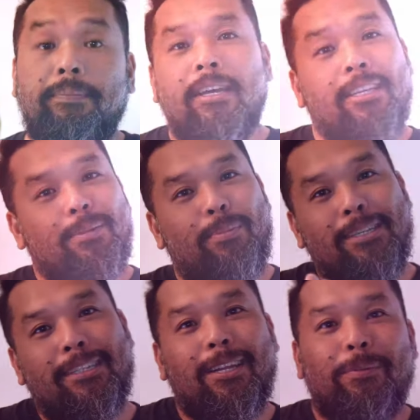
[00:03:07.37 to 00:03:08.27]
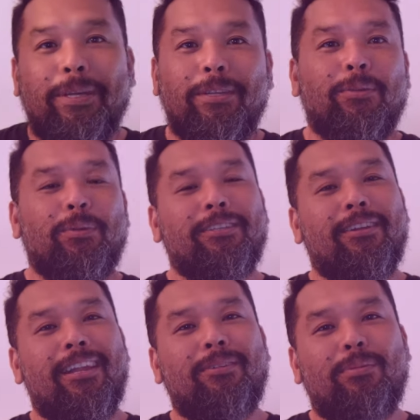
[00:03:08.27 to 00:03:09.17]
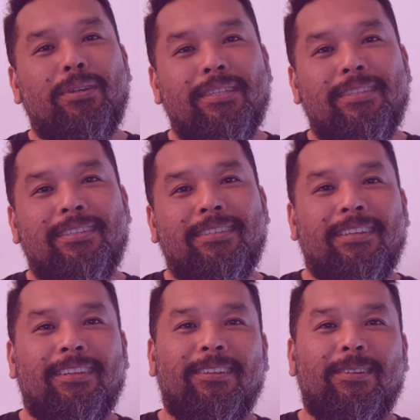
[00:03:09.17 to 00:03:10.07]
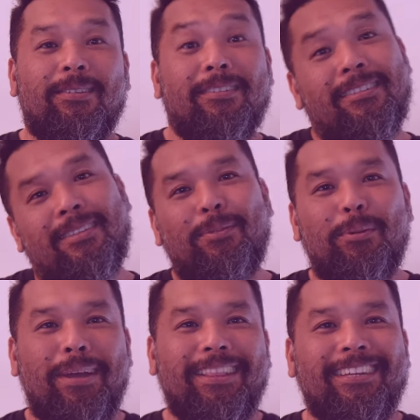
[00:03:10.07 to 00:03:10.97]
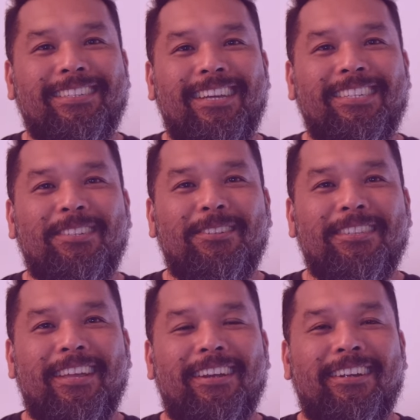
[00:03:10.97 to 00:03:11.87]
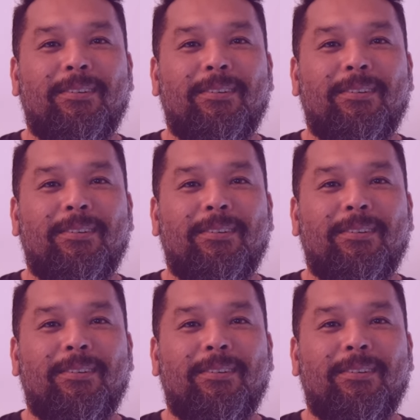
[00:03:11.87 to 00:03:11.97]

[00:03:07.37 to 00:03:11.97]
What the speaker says: especially when you're with your loved ones, you know, some romantic gestures there.